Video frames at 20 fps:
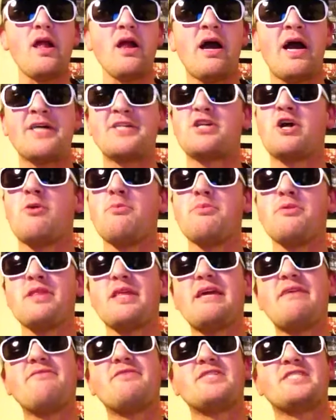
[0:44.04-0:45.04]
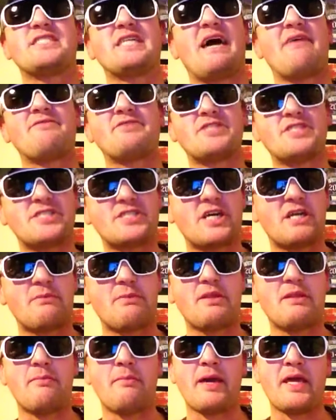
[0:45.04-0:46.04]
I don't believe that Savage is going to
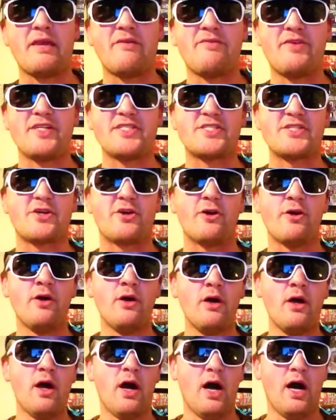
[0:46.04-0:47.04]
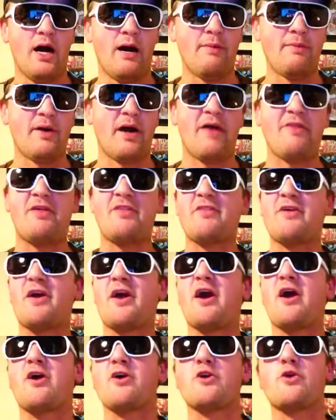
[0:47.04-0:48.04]
be the main eventer. Um, I think
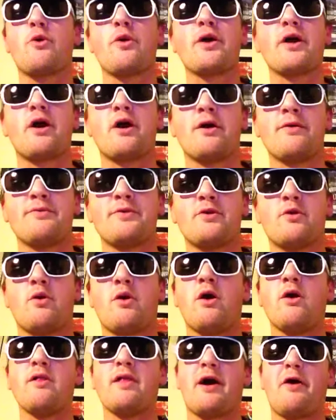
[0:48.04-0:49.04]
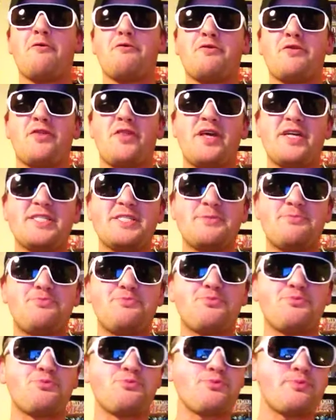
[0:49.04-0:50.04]
they are going, uh, you know, all out for this.
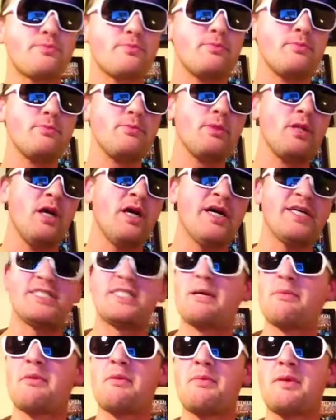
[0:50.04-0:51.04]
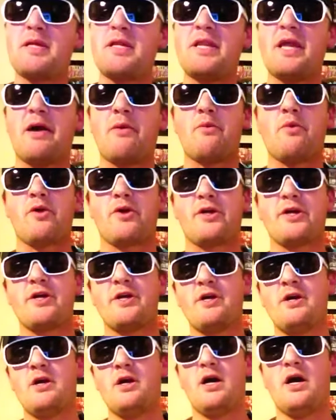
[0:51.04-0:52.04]
Uh, WWE Network.
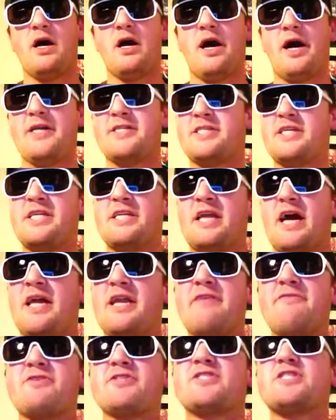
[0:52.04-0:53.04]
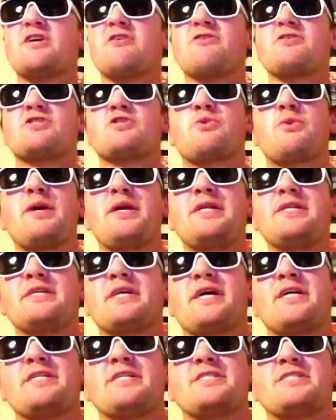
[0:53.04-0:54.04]
Uh, I didn't. I never saw a tweet.
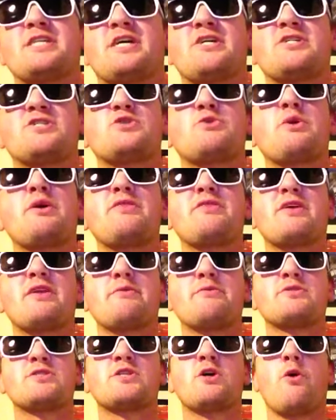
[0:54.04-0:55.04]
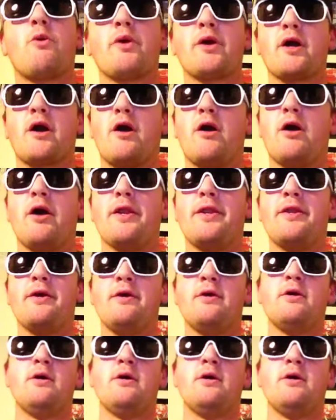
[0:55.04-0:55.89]
I just saw a tweet that it was going on.